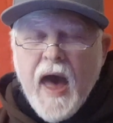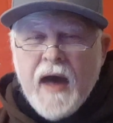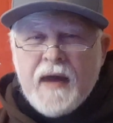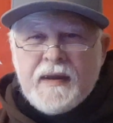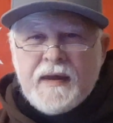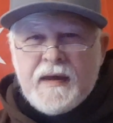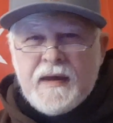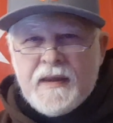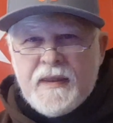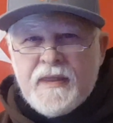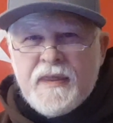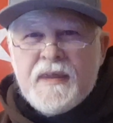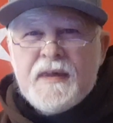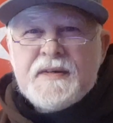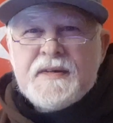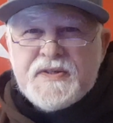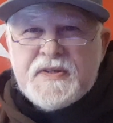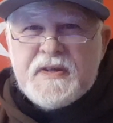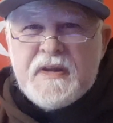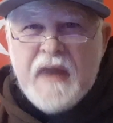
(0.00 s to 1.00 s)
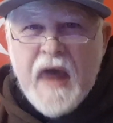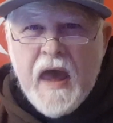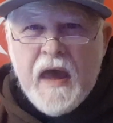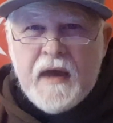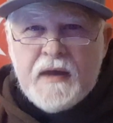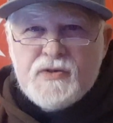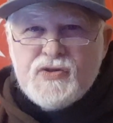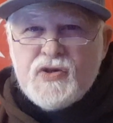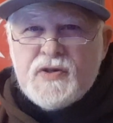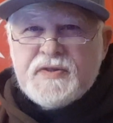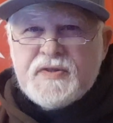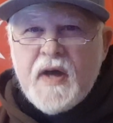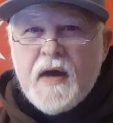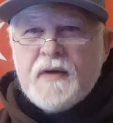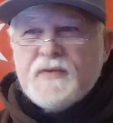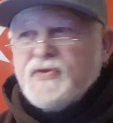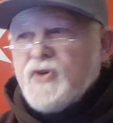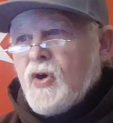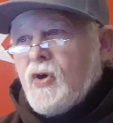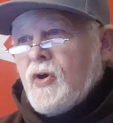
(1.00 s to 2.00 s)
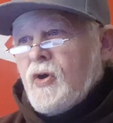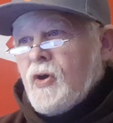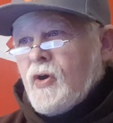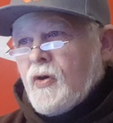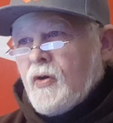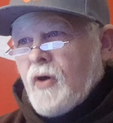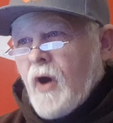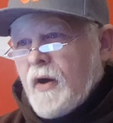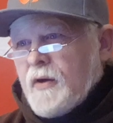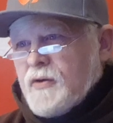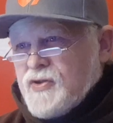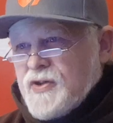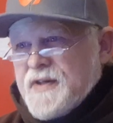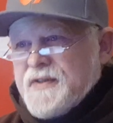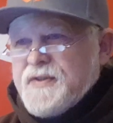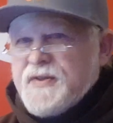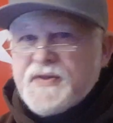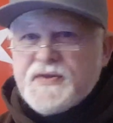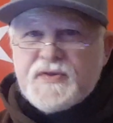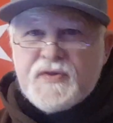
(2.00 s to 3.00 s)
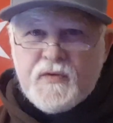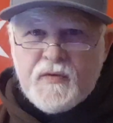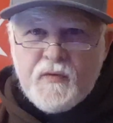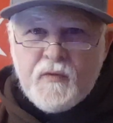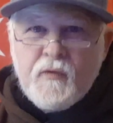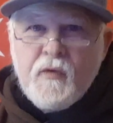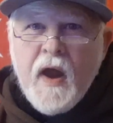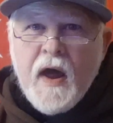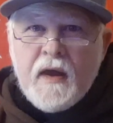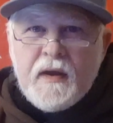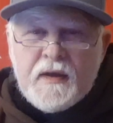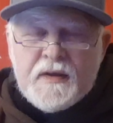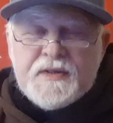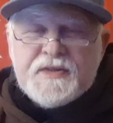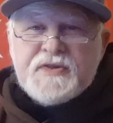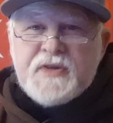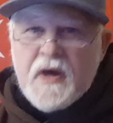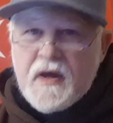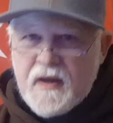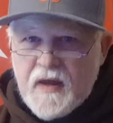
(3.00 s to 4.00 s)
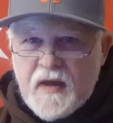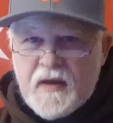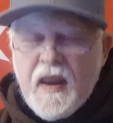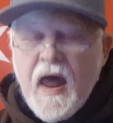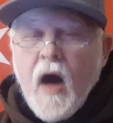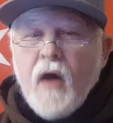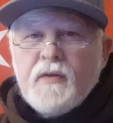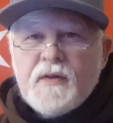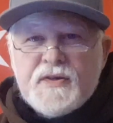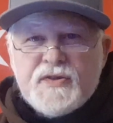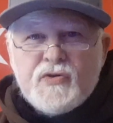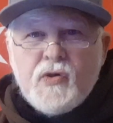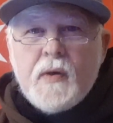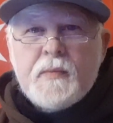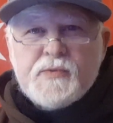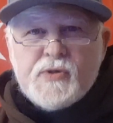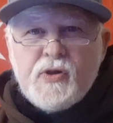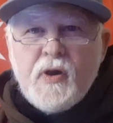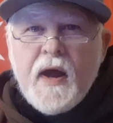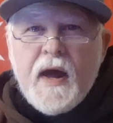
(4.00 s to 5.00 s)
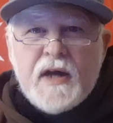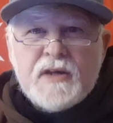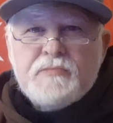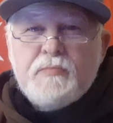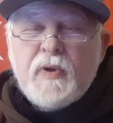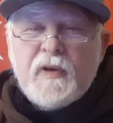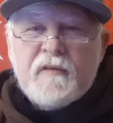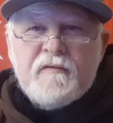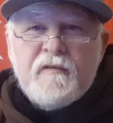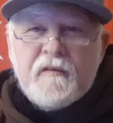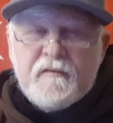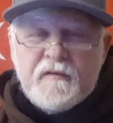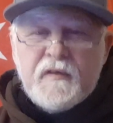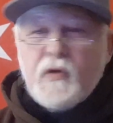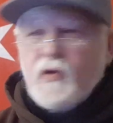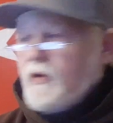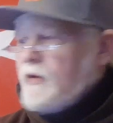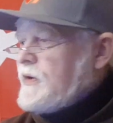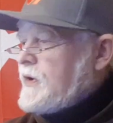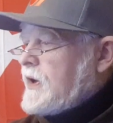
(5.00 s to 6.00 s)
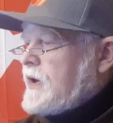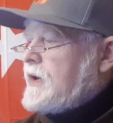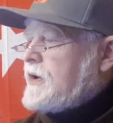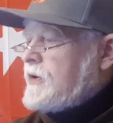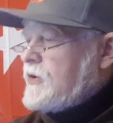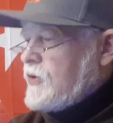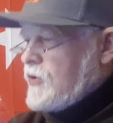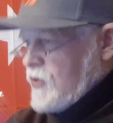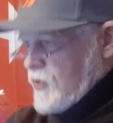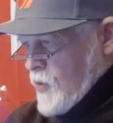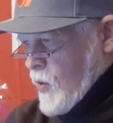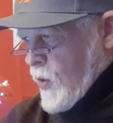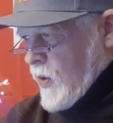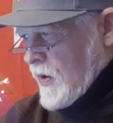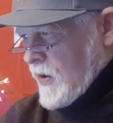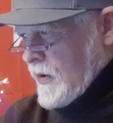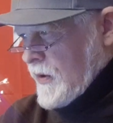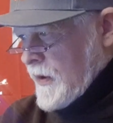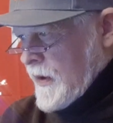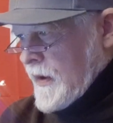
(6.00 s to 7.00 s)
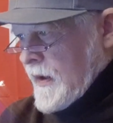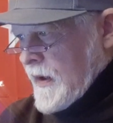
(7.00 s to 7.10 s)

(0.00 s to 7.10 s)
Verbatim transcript: And in this day, just as uh, Jesus read and said, and now the scripture has been fulfilled in your